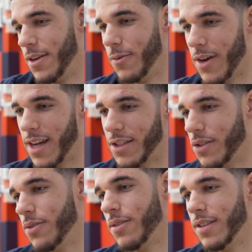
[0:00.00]
The way I
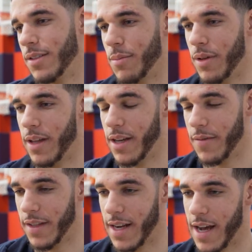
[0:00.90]
shoot is completely
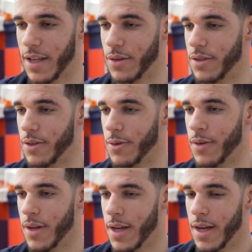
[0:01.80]
different than how I used to.
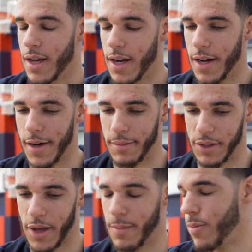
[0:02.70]

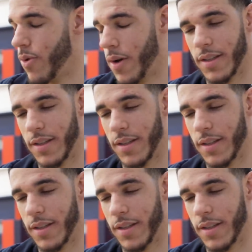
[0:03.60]
Just trying to be more